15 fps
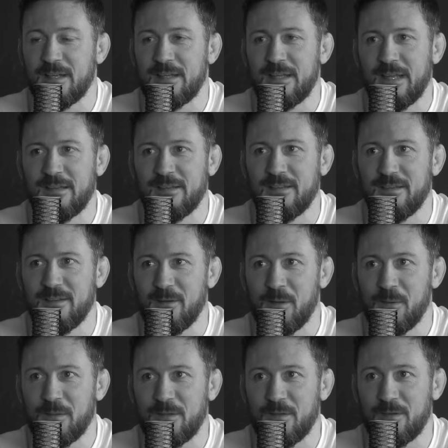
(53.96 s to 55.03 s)
like a death. You
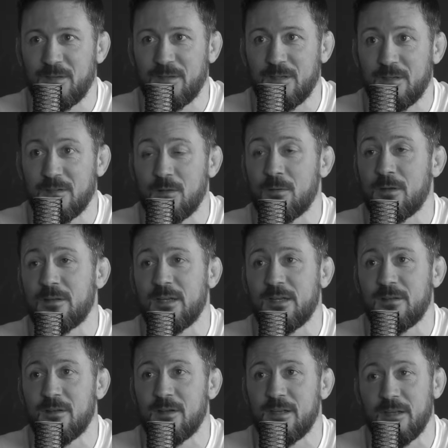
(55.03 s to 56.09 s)
know, it's going to
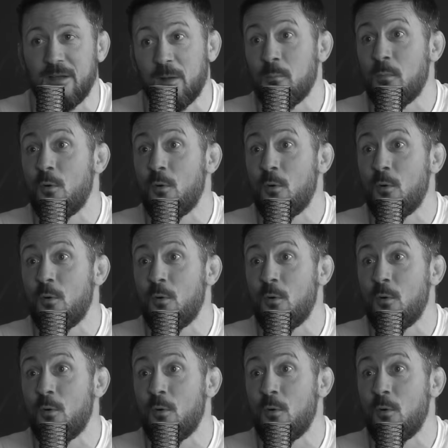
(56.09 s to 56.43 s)
take time. They got to